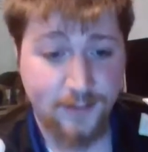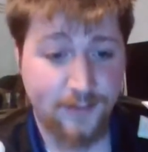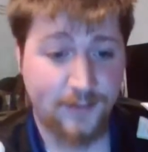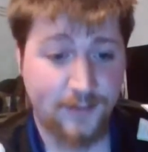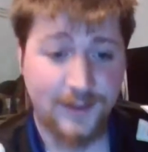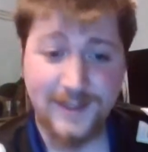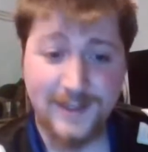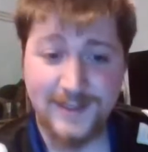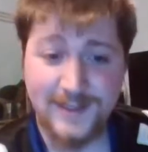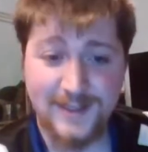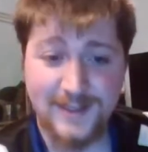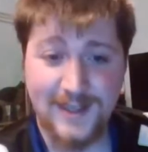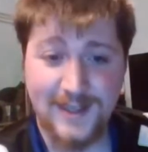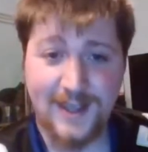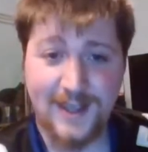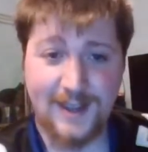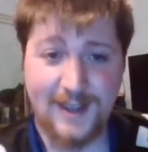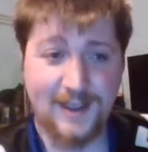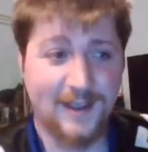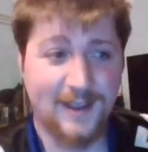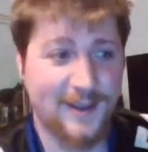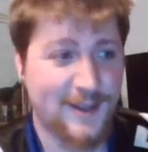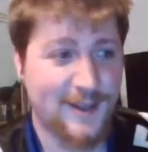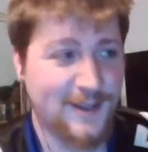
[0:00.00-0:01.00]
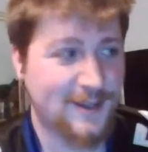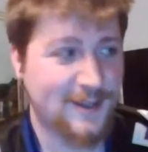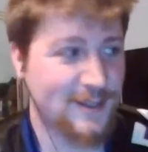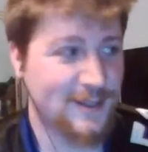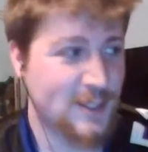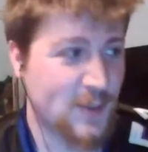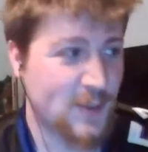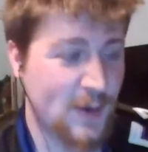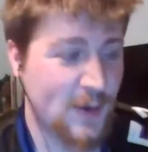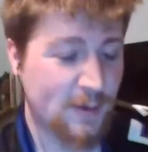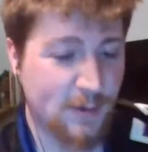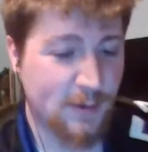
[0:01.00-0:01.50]
It's like,
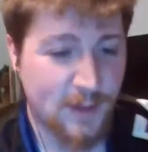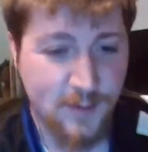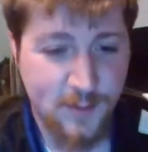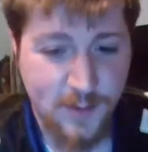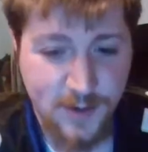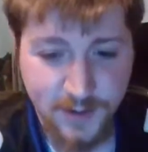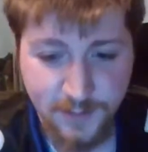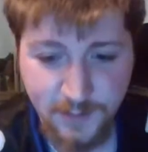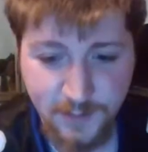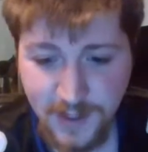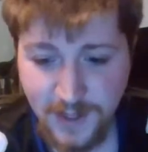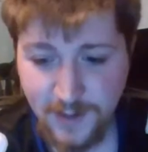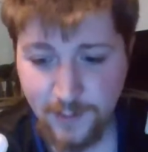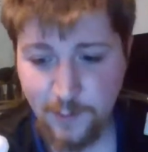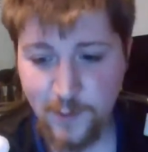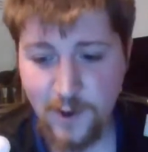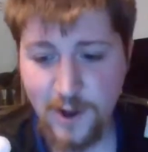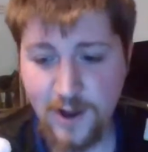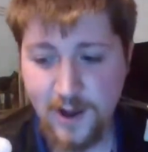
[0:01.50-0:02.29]
do I really want to bet